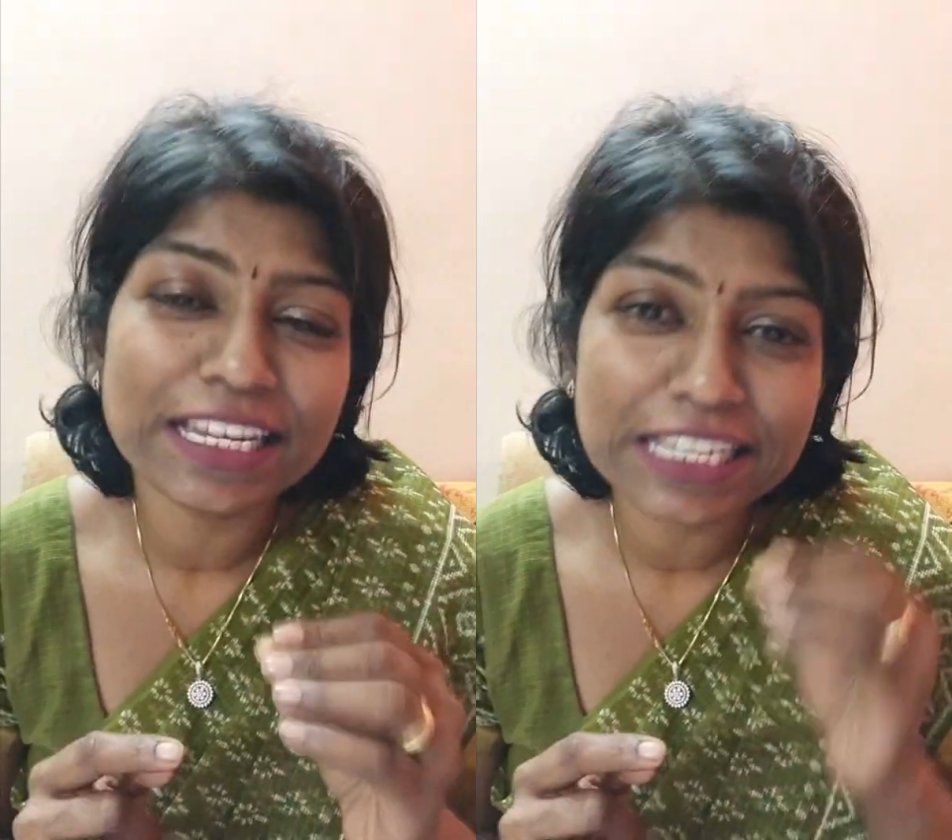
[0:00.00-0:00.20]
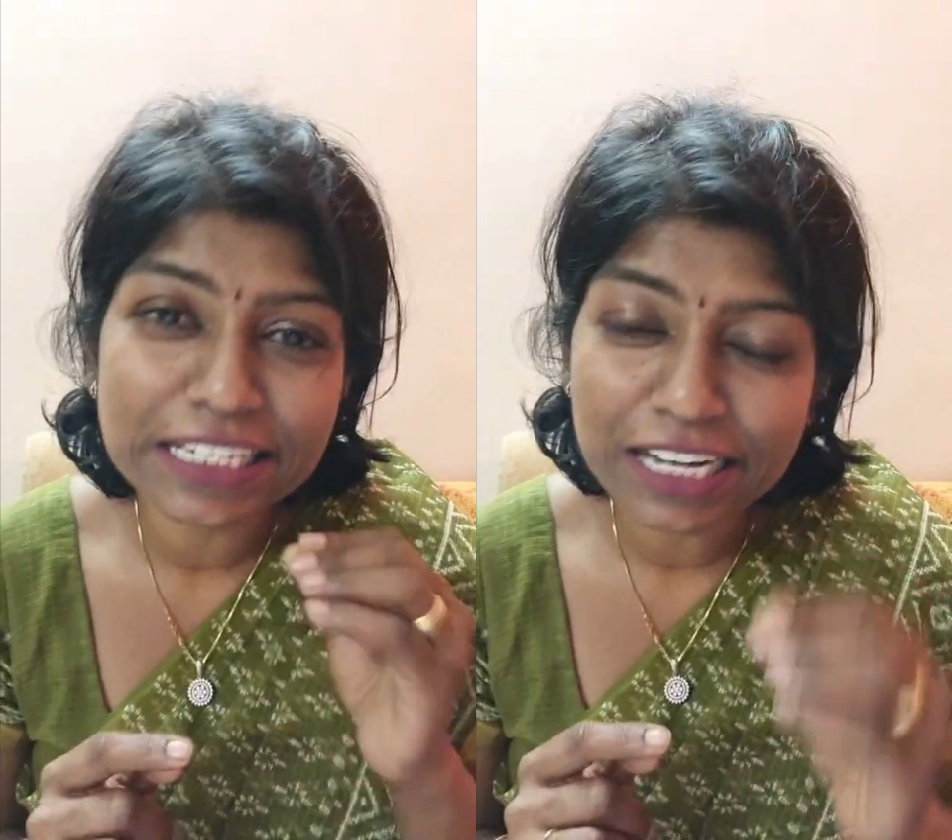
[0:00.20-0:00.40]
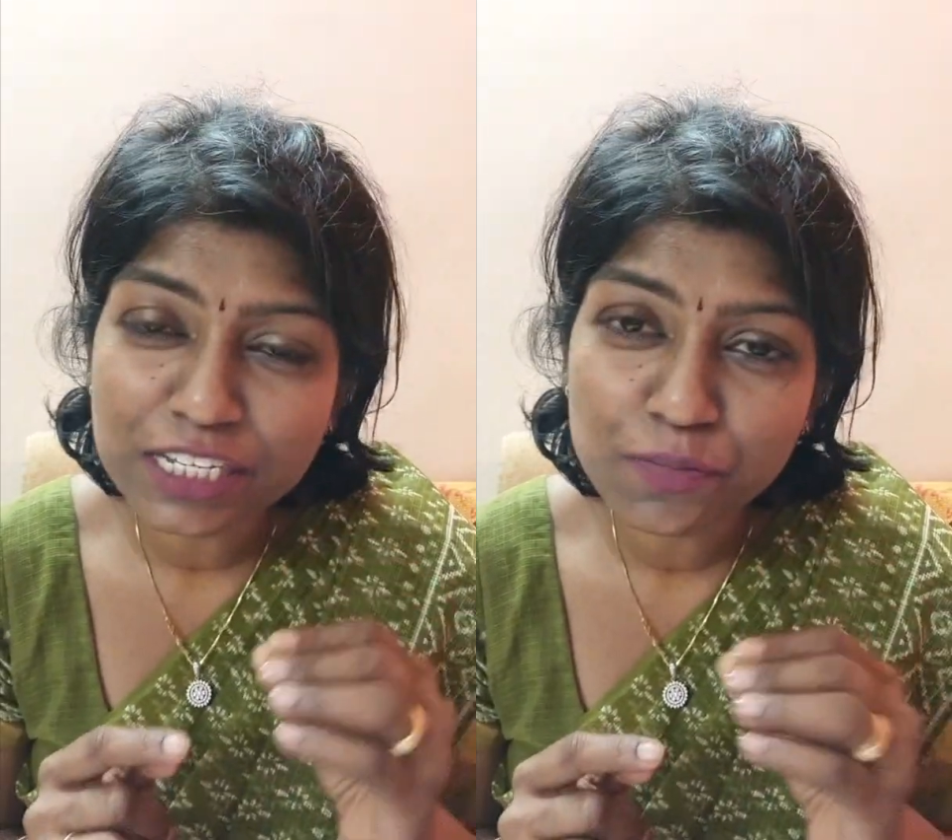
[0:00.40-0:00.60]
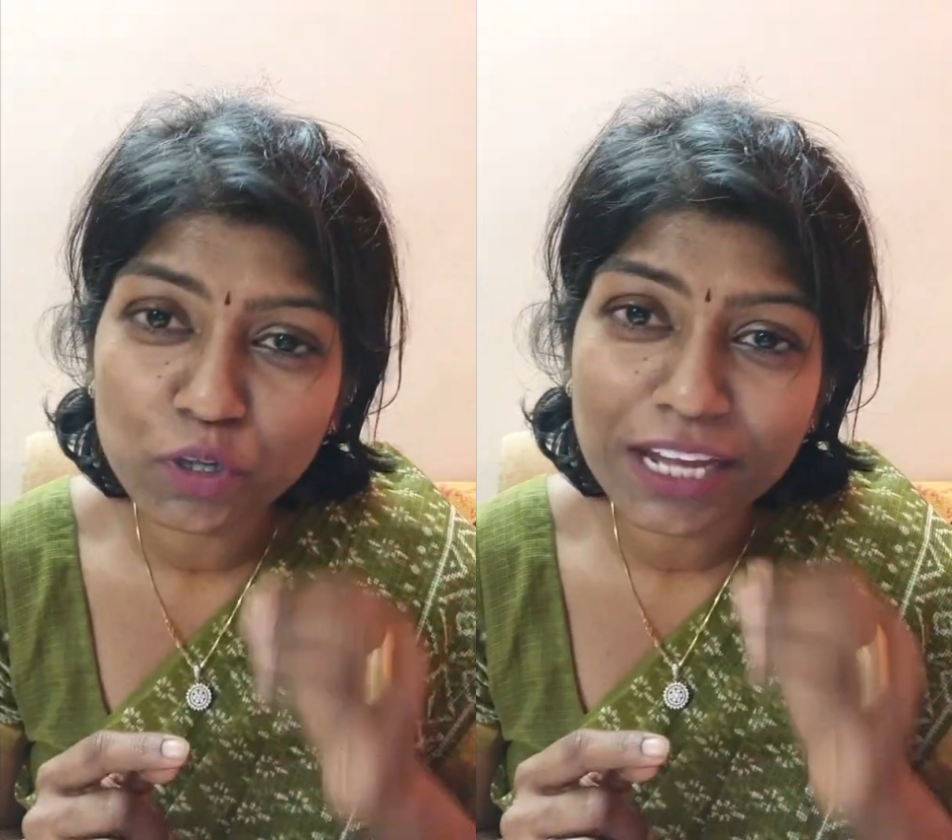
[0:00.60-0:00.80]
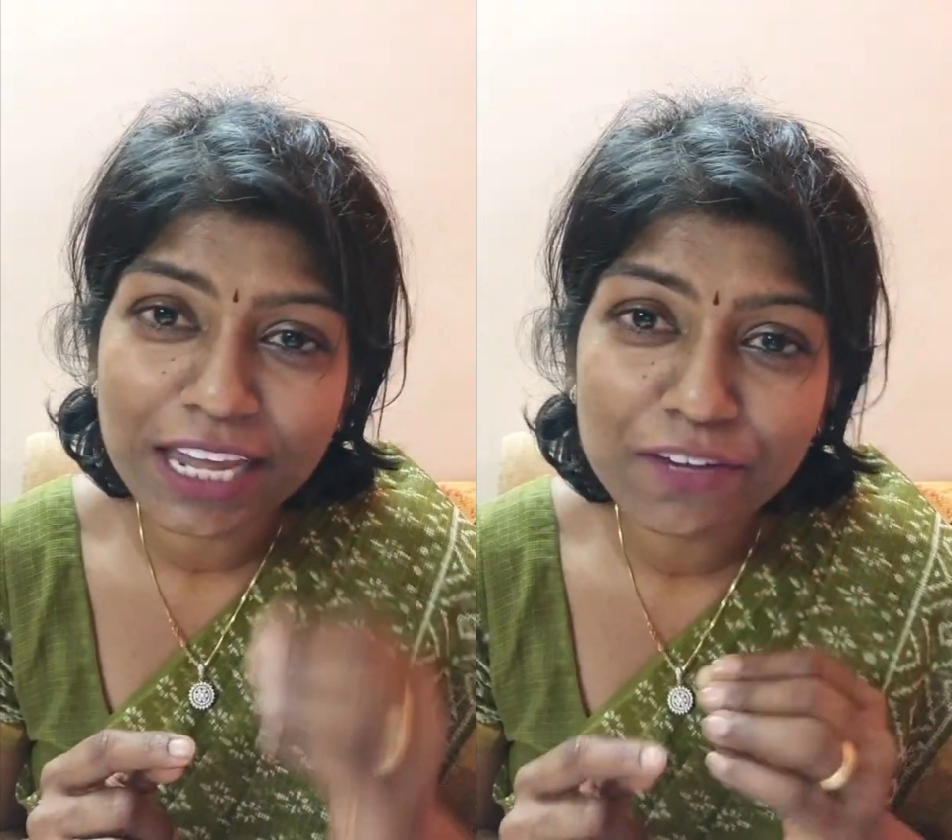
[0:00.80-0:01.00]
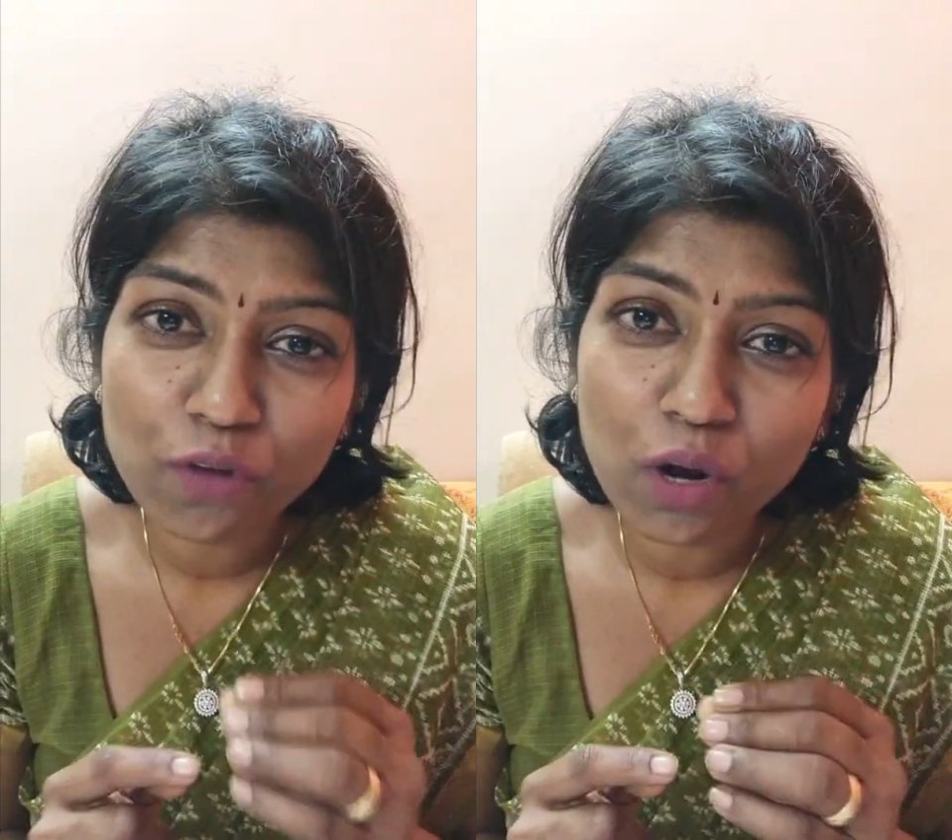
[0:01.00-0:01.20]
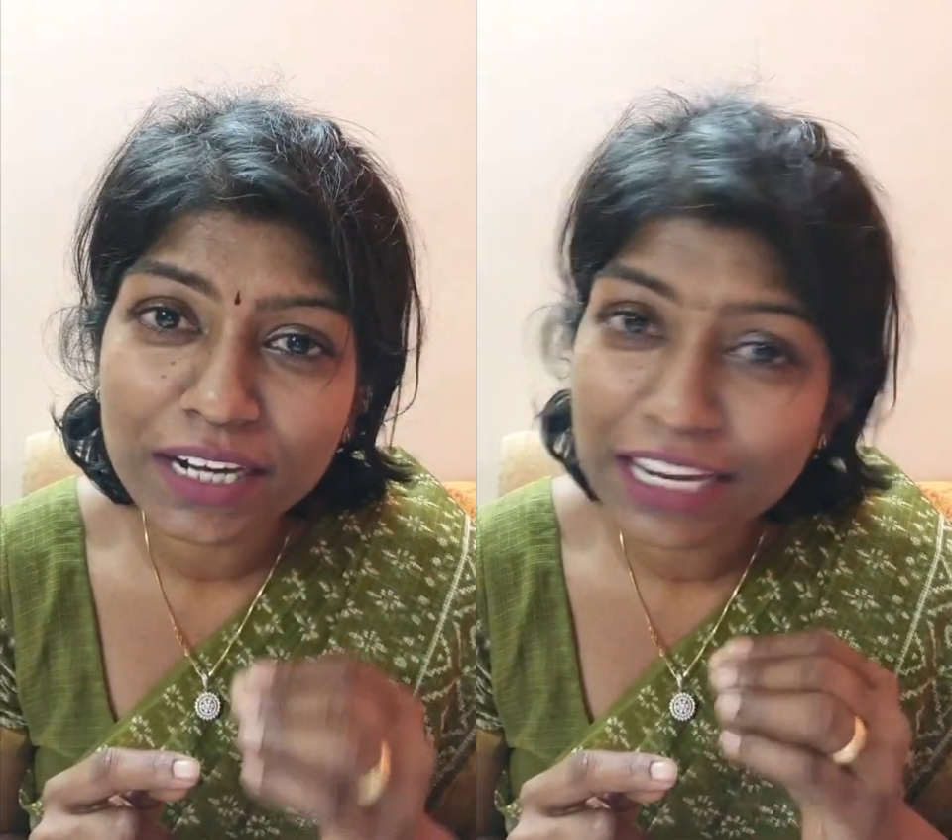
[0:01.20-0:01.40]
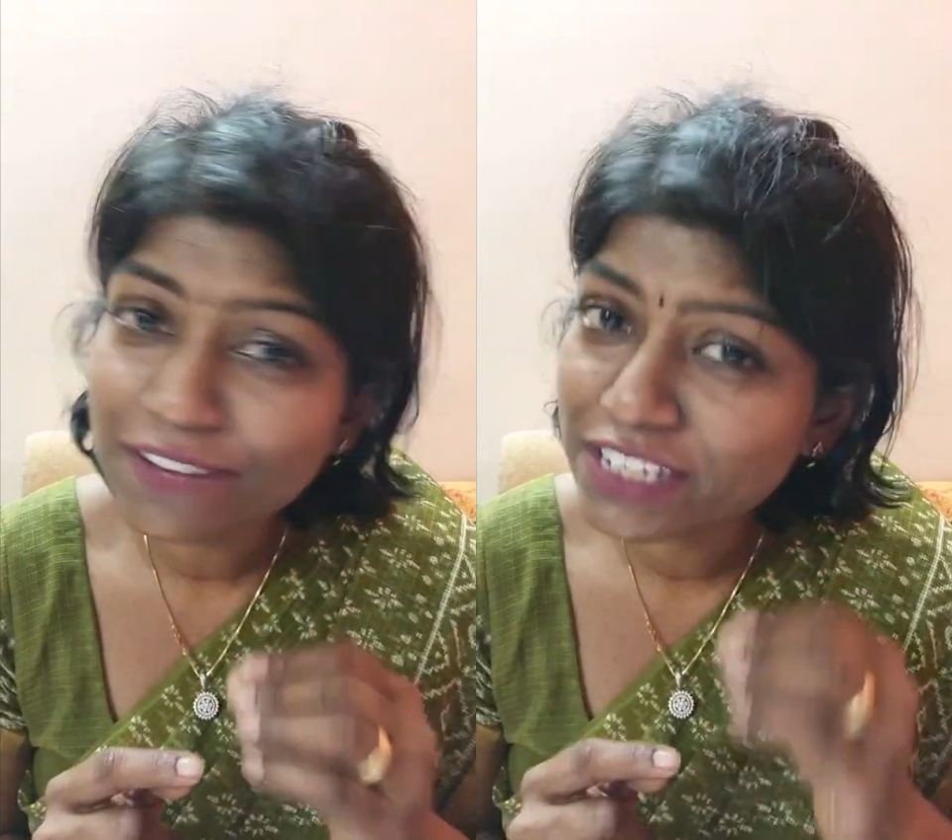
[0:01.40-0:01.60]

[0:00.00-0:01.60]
is a transporter involved in